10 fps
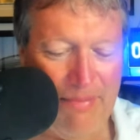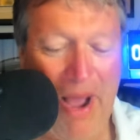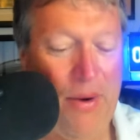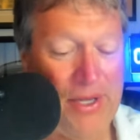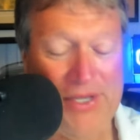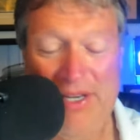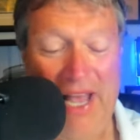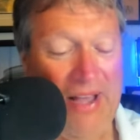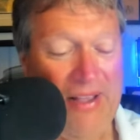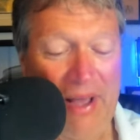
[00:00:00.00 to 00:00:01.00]
the pirates
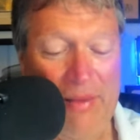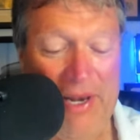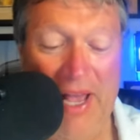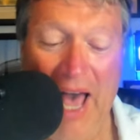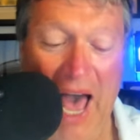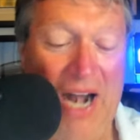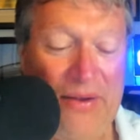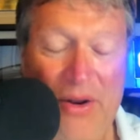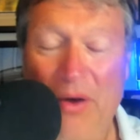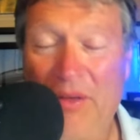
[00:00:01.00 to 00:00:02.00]
yeah i mean i don't
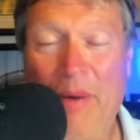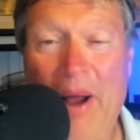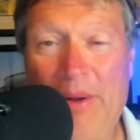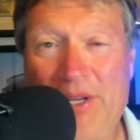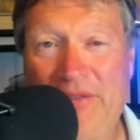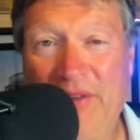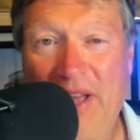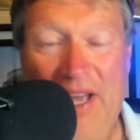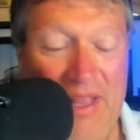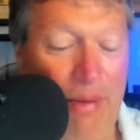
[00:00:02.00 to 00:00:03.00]
even know if the pirates can
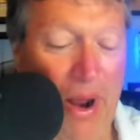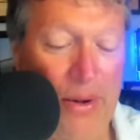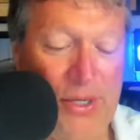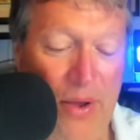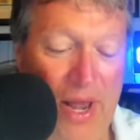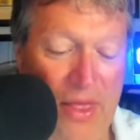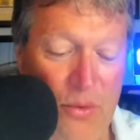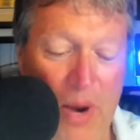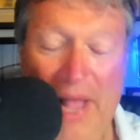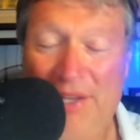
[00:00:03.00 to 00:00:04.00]
the pirates are ahead of
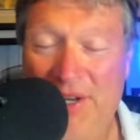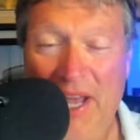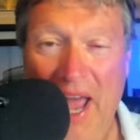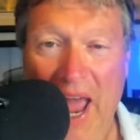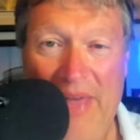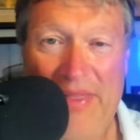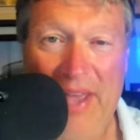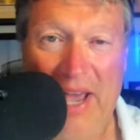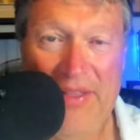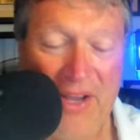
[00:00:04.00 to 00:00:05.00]
the reds and
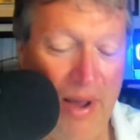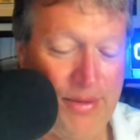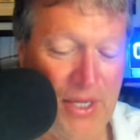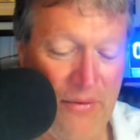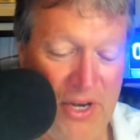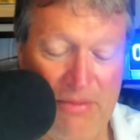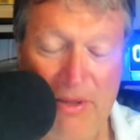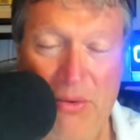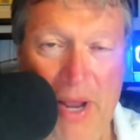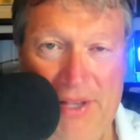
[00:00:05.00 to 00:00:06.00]
and the cubs in the division
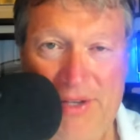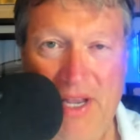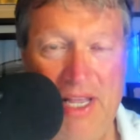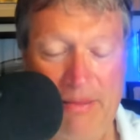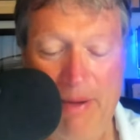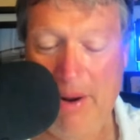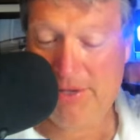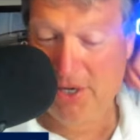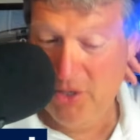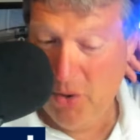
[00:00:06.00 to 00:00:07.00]
but the reds the
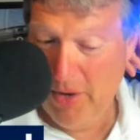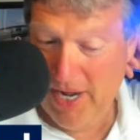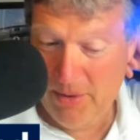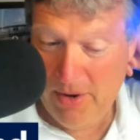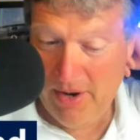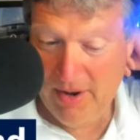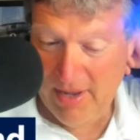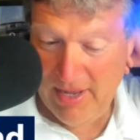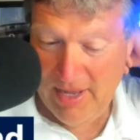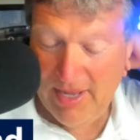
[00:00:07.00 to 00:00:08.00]
pirates aren't going anywhere
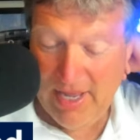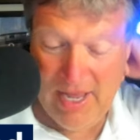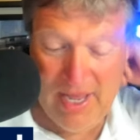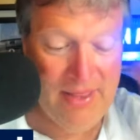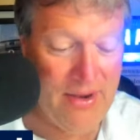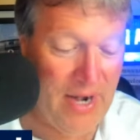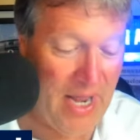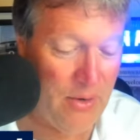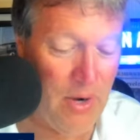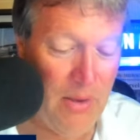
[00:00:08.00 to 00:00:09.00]
uh, they're
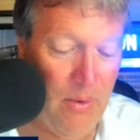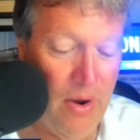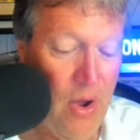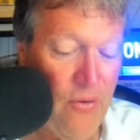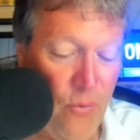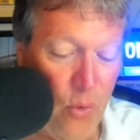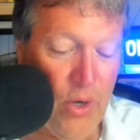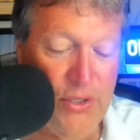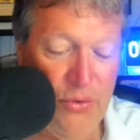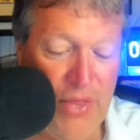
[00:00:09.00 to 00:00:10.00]
not going anywhere
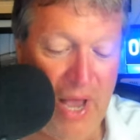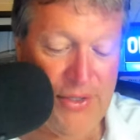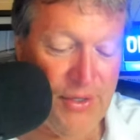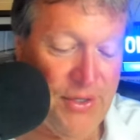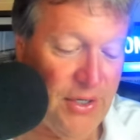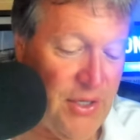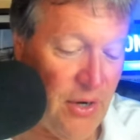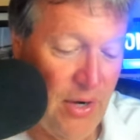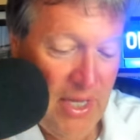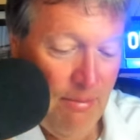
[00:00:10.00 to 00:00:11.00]

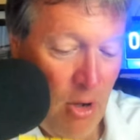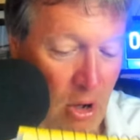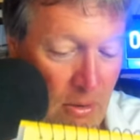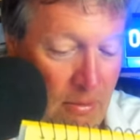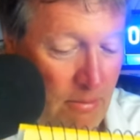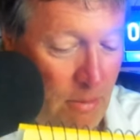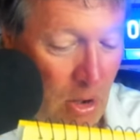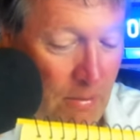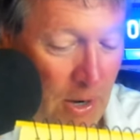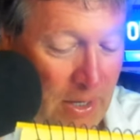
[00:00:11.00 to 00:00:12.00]
42600 at the ball
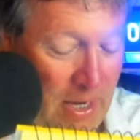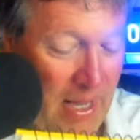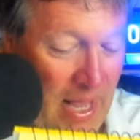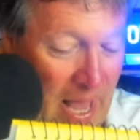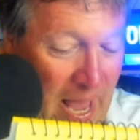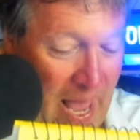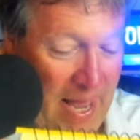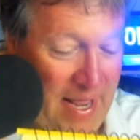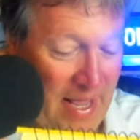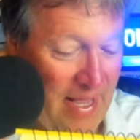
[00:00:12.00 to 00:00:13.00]
ballpark
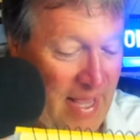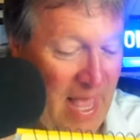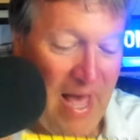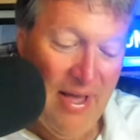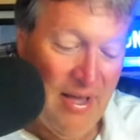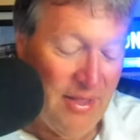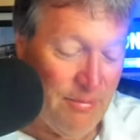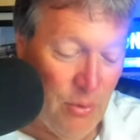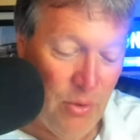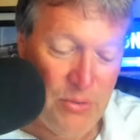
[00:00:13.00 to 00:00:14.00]
and yeah
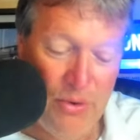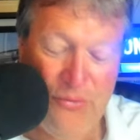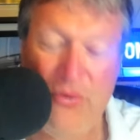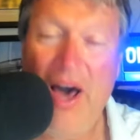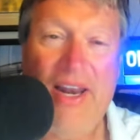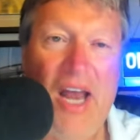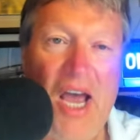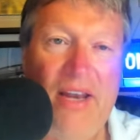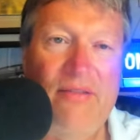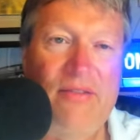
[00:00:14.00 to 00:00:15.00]
the brewers win friday
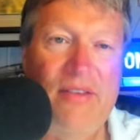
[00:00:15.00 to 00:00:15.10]
night